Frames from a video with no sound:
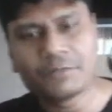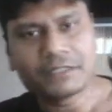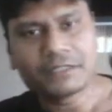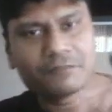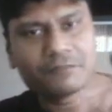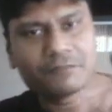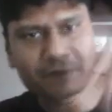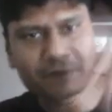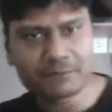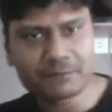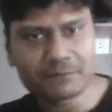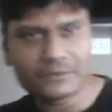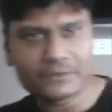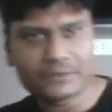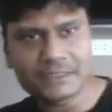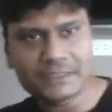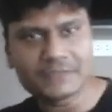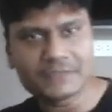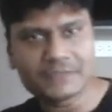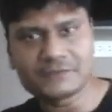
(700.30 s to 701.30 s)
if I'm
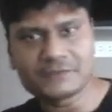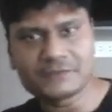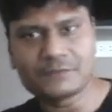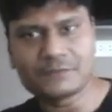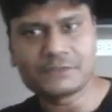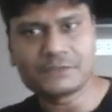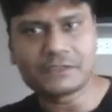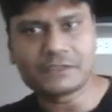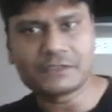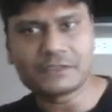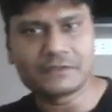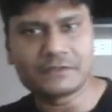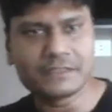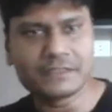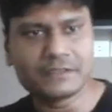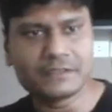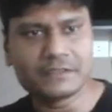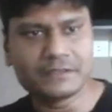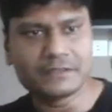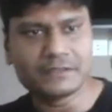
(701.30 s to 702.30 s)
looking at the subject
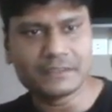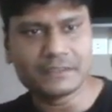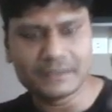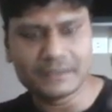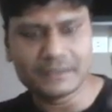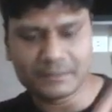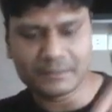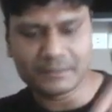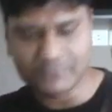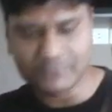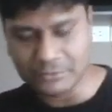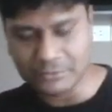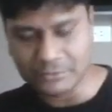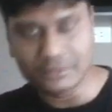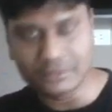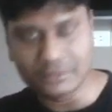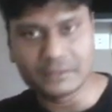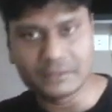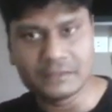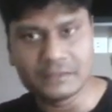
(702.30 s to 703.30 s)
there and then I'm
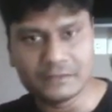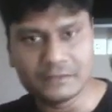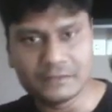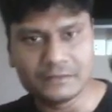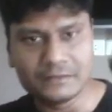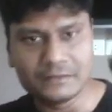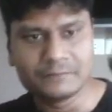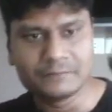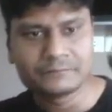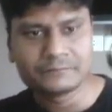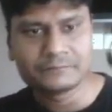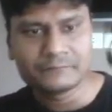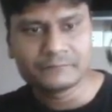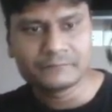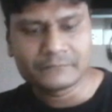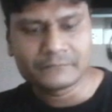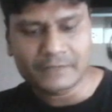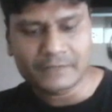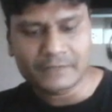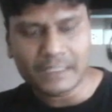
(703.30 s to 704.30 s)
drawing here,
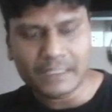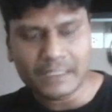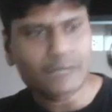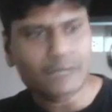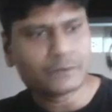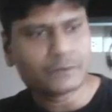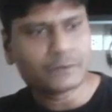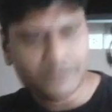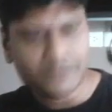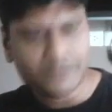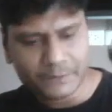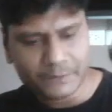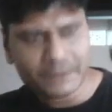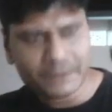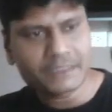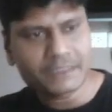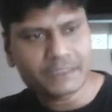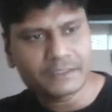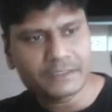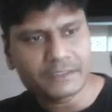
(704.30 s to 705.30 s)
I would
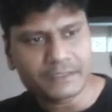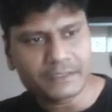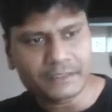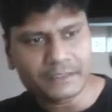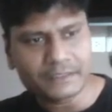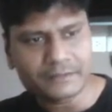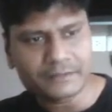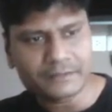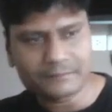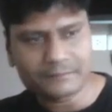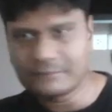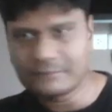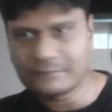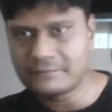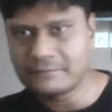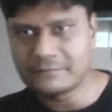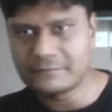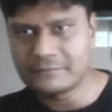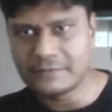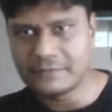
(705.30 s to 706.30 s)
quickly like
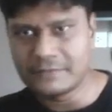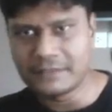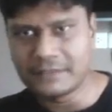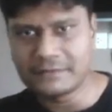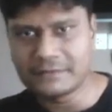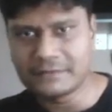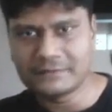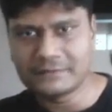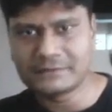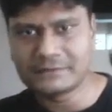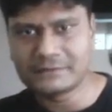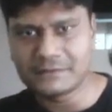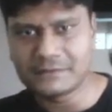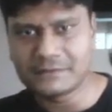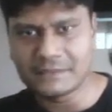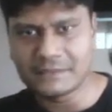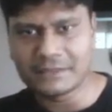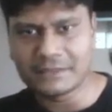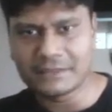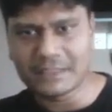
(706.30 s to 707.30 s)

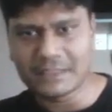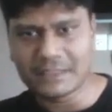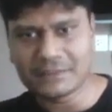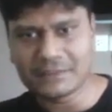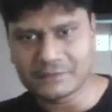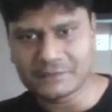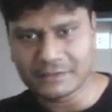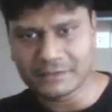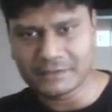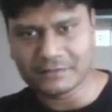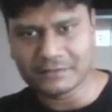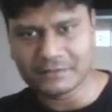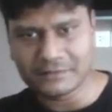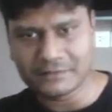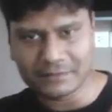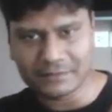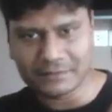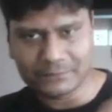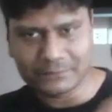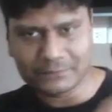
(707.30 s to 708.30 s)
glance, like
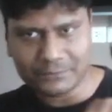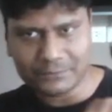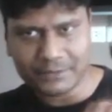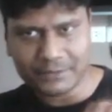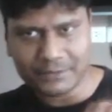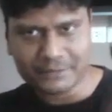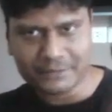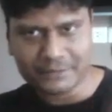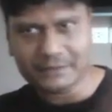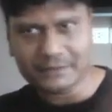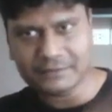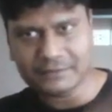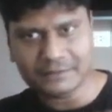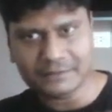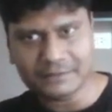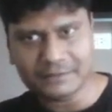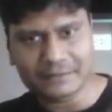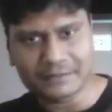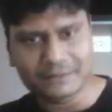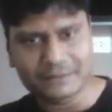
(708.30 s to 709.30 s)
I'll do like tuck
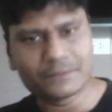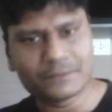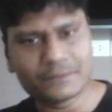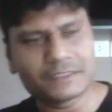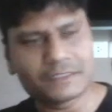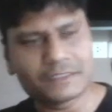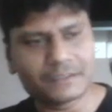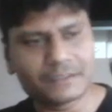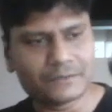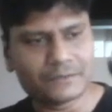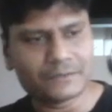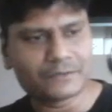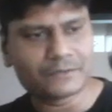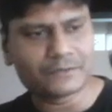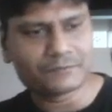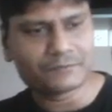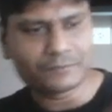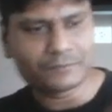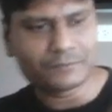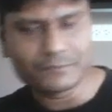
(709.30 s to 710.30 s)
tuck, like quickly look
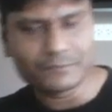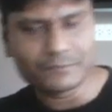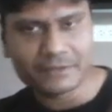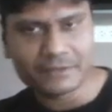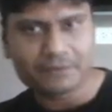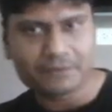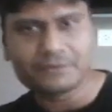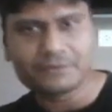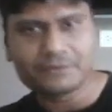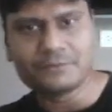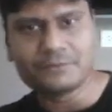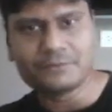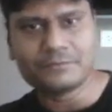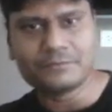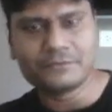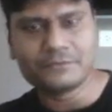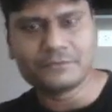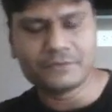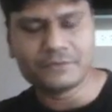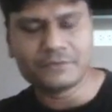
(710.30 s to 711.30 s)
from here to
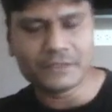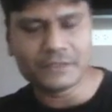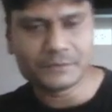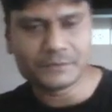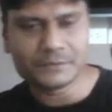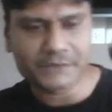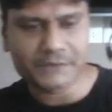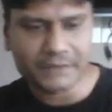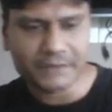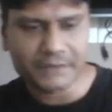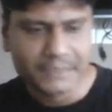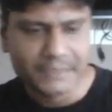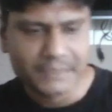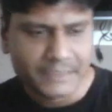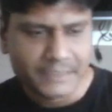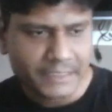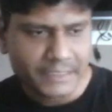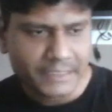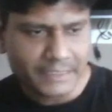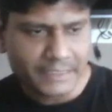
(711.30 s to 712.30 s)
the object,
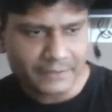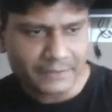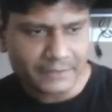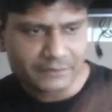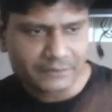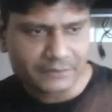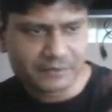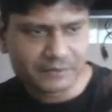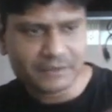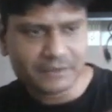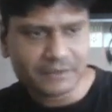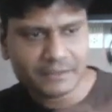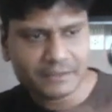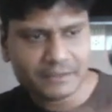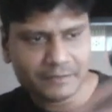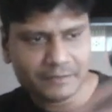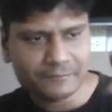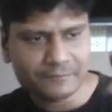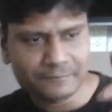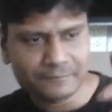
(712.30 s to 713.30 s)
and I'll see
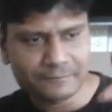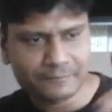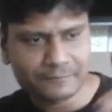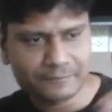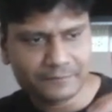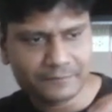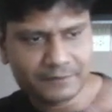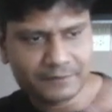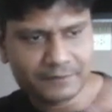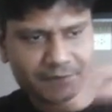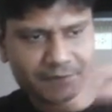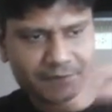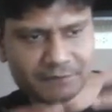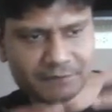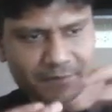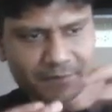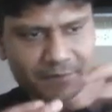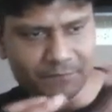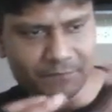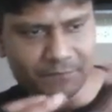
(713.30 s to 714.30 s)
if there is
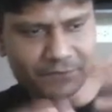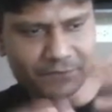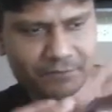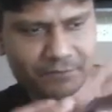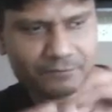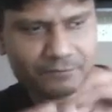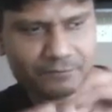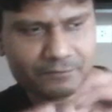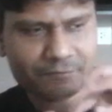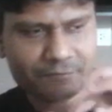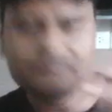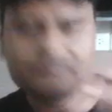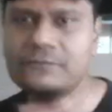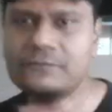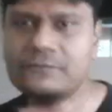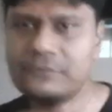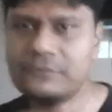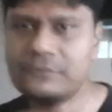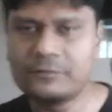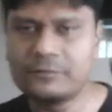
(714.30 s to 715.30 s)
some sort of
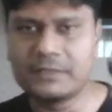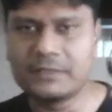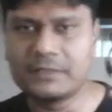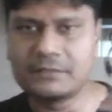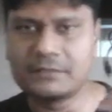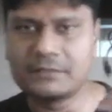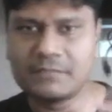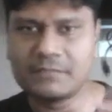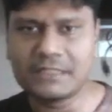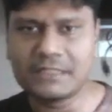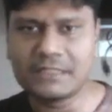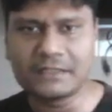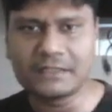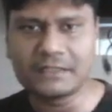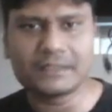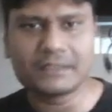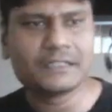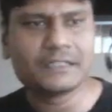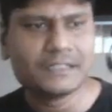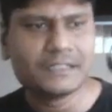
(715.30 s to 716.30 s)
movement, meaning
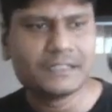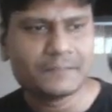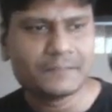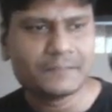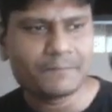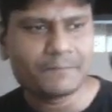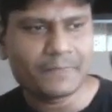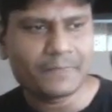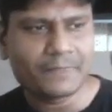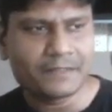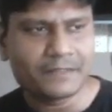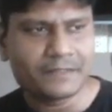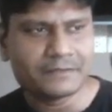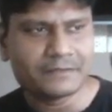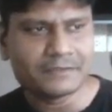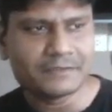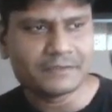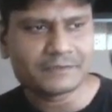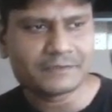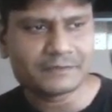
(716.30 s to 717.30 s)
like
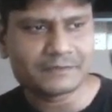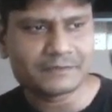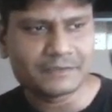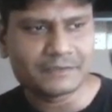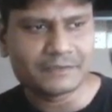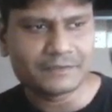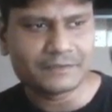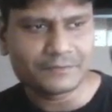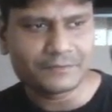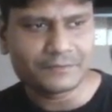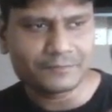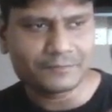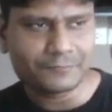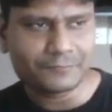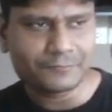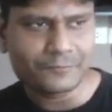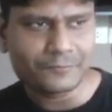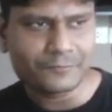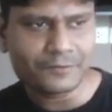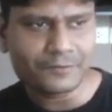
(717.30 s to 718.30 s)
there is the
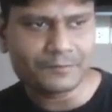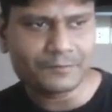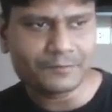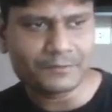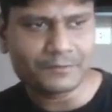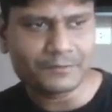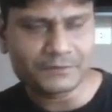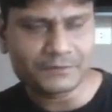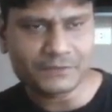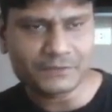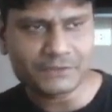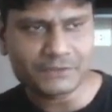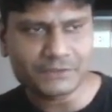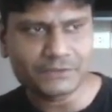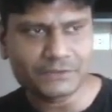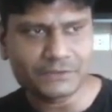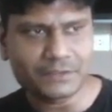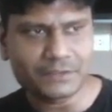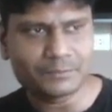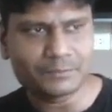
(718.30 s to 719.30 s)
form or the
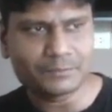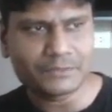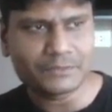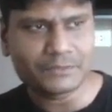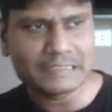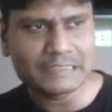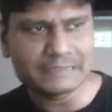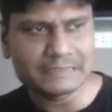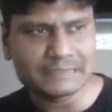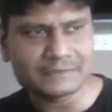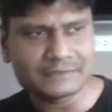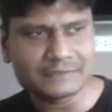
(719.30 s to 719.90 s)
structure that I put in, is it